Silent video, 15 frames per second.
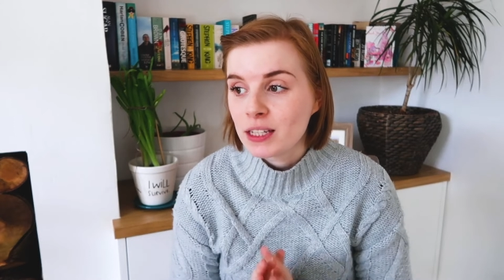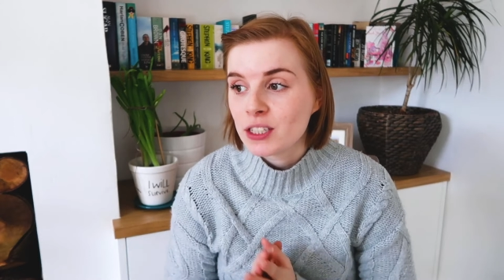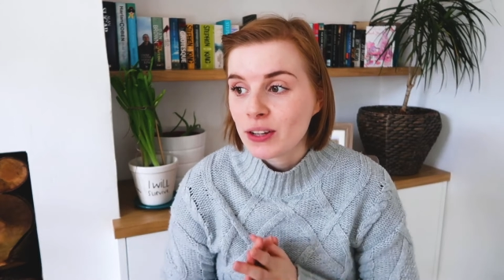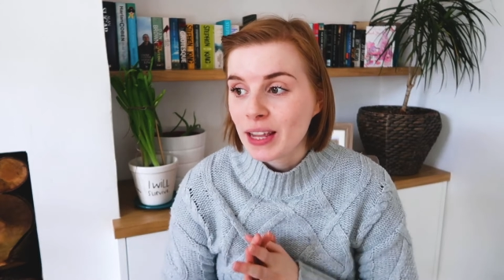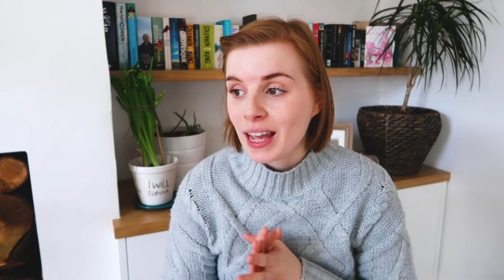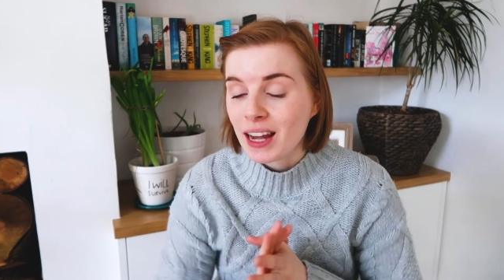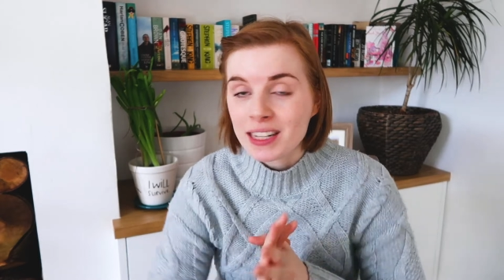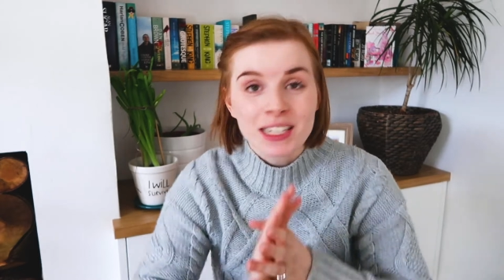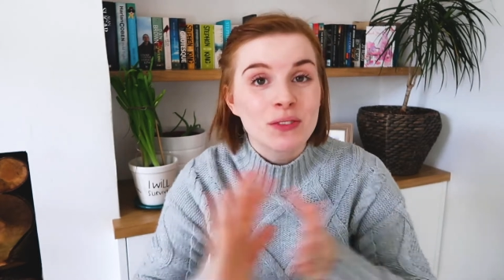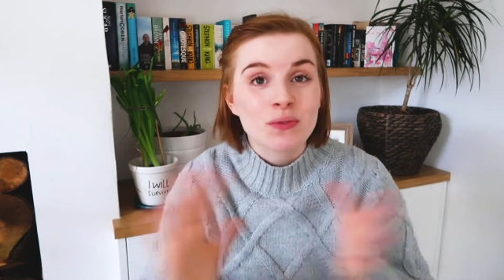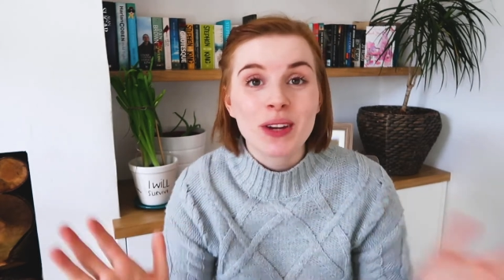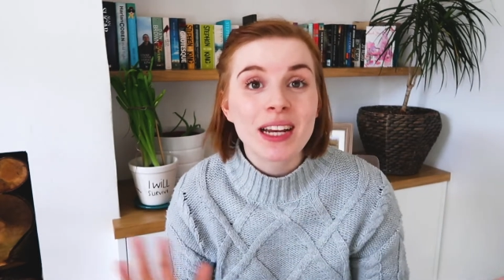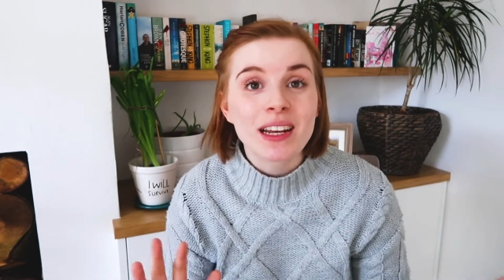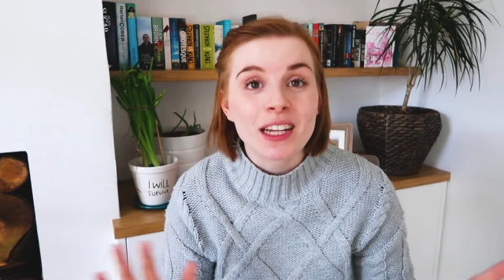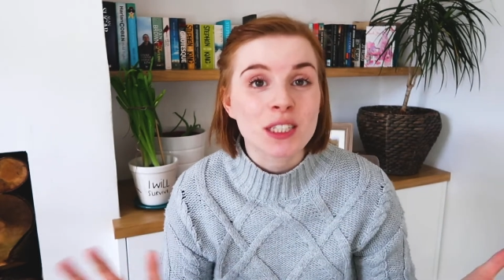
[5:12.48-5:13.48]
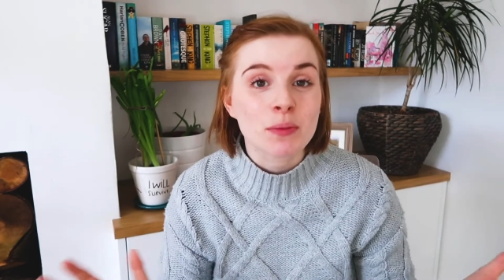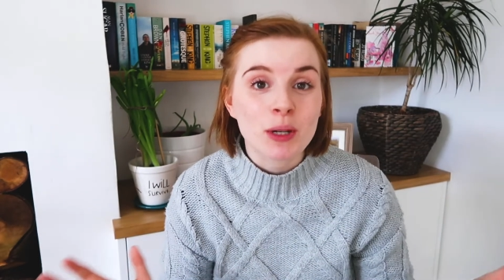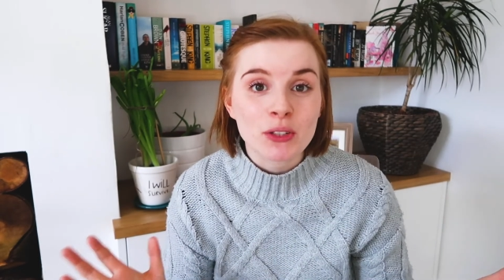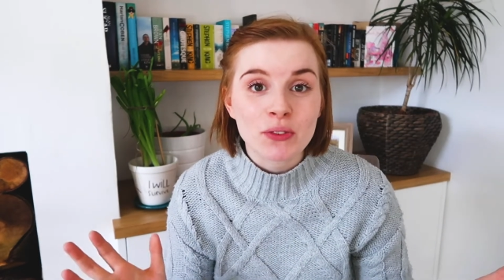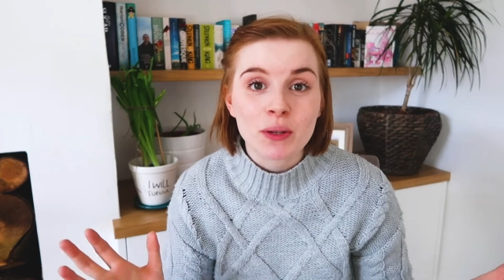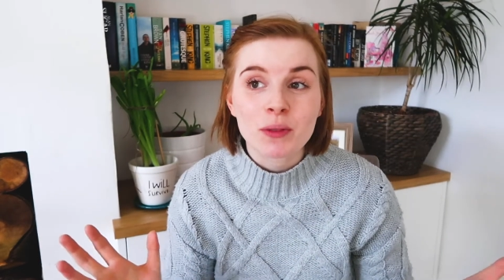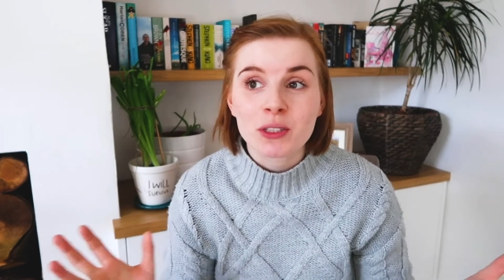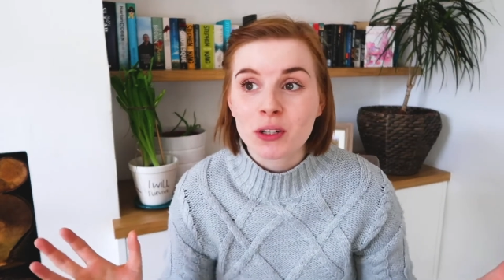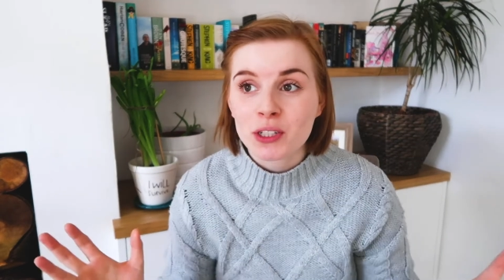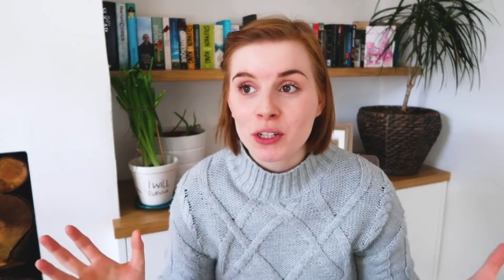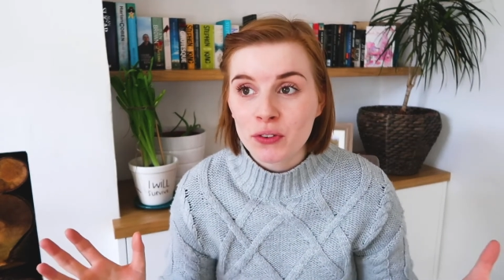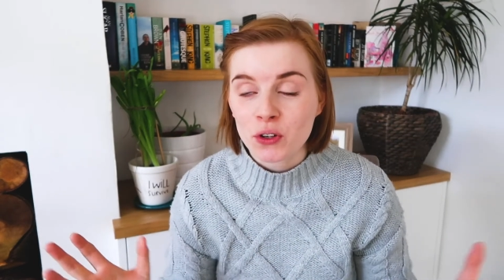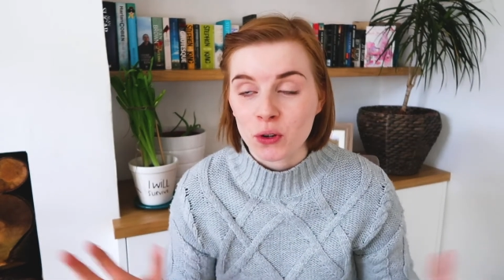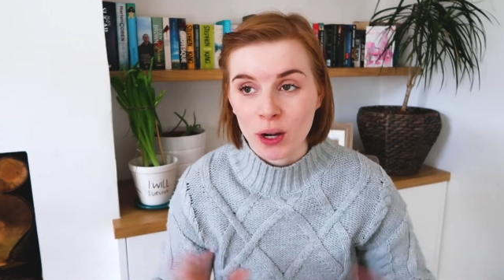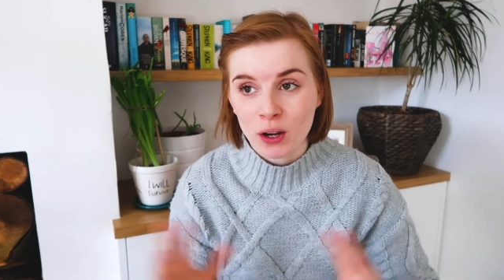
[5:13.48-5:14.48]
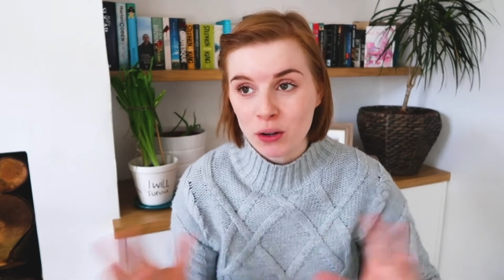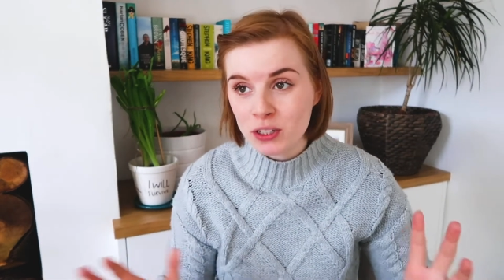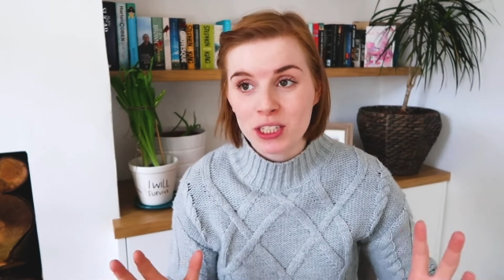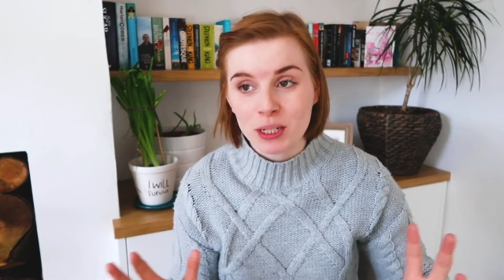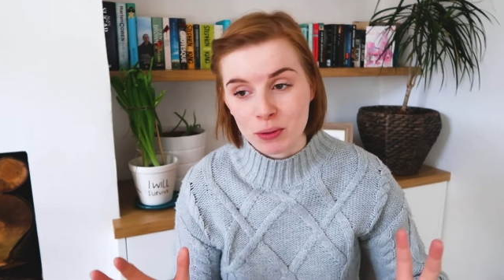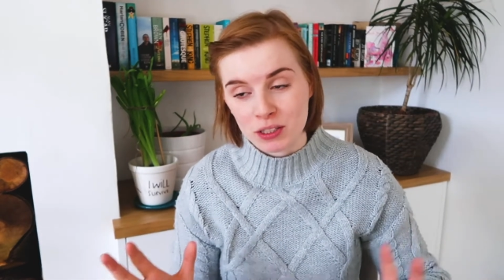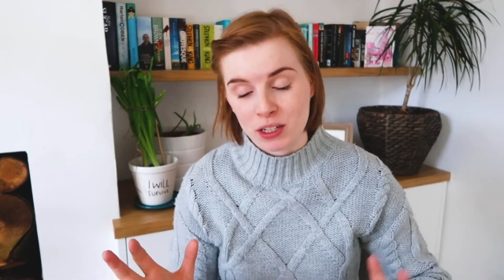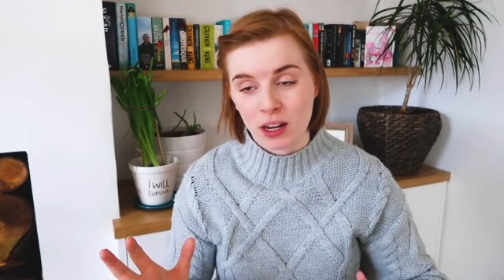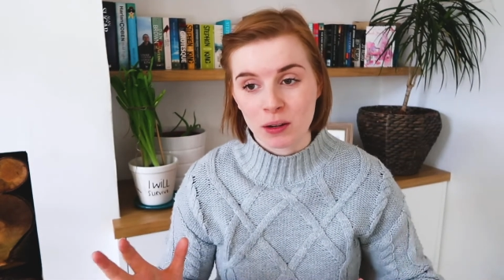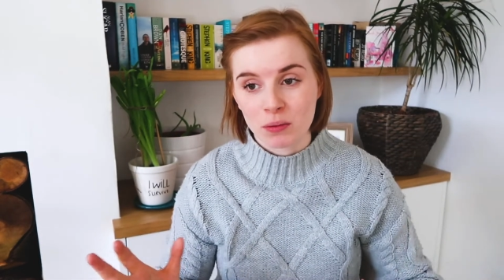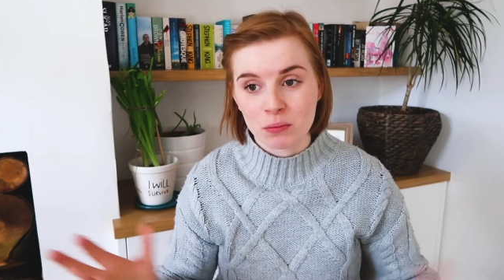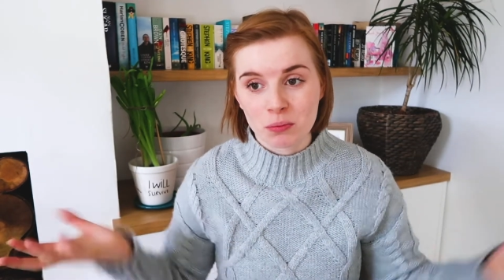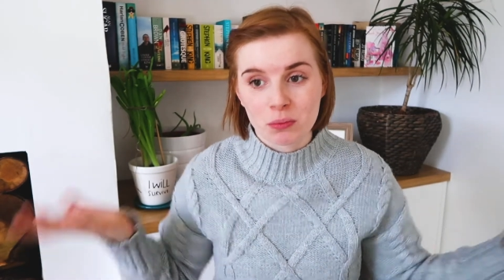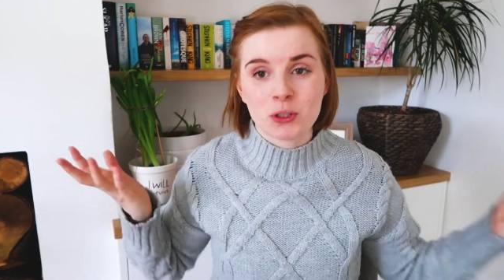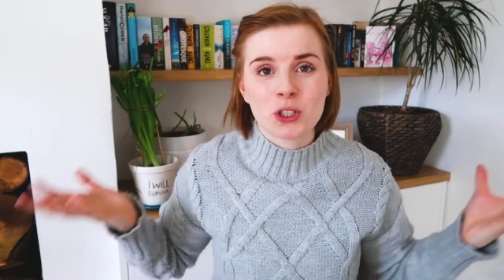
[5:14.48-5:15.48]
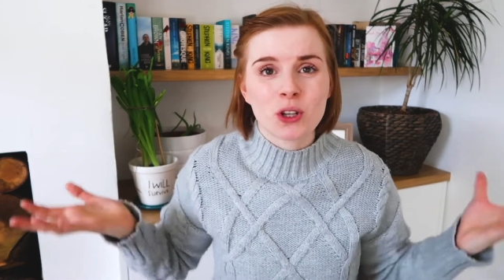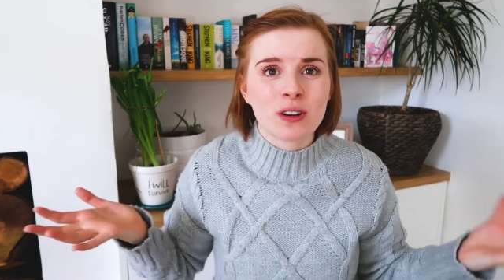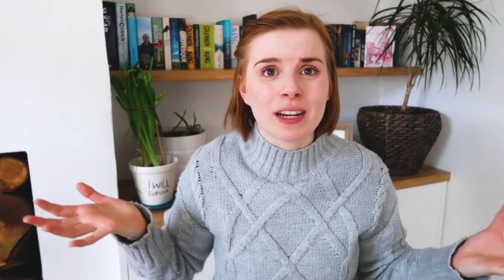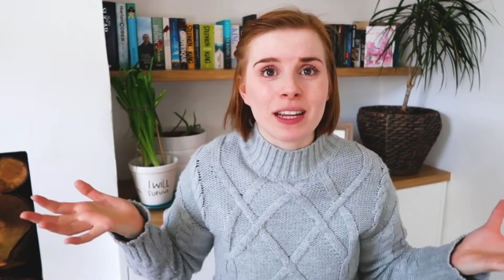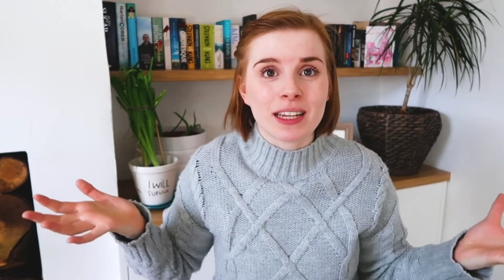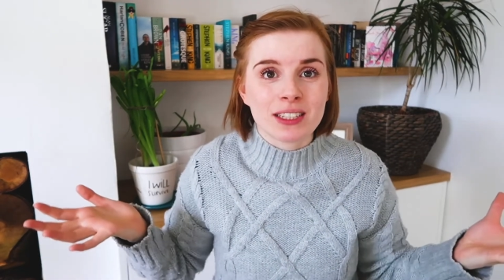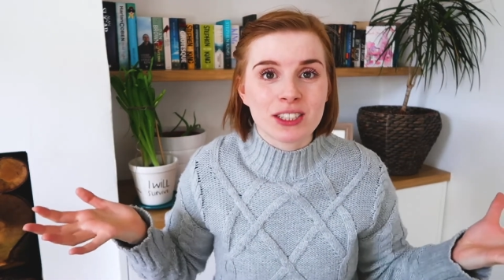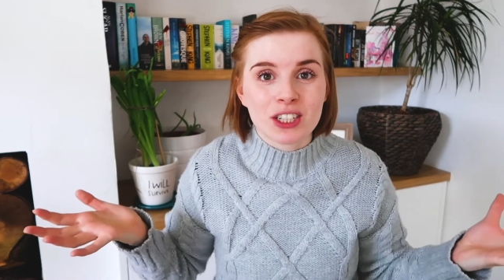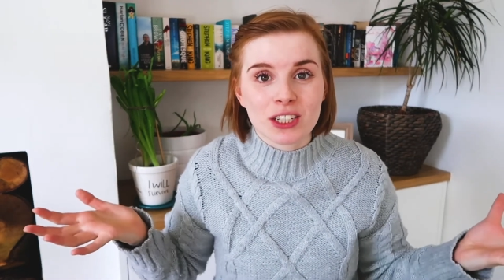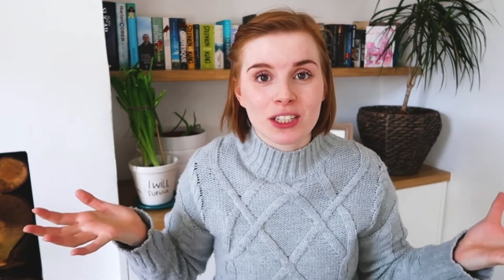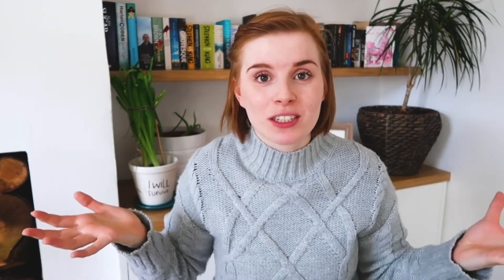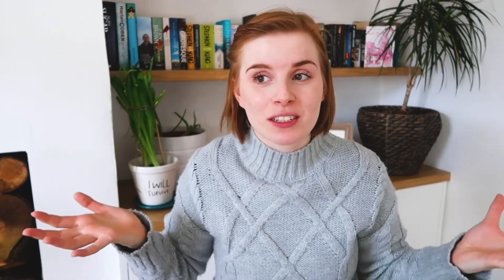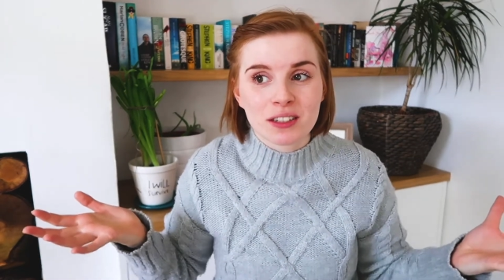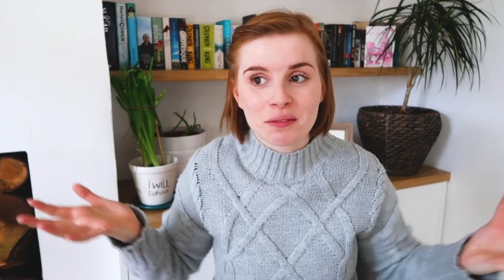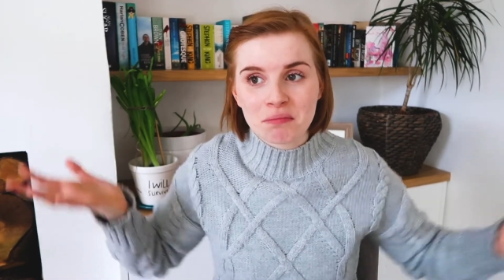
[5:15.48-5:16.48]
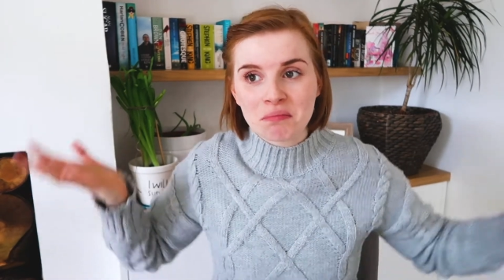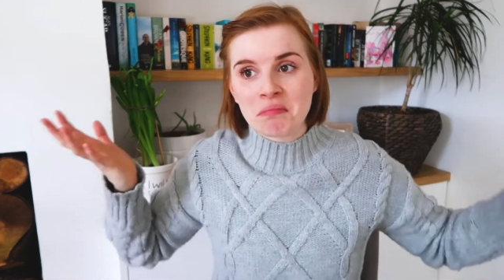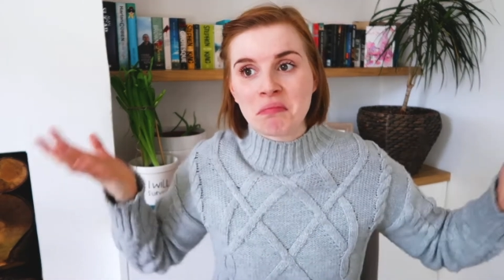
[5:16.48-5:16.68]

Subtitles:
So yeah, I didn't realise that breastfeeding was so difficult. I honestly was like, well, surely it's just,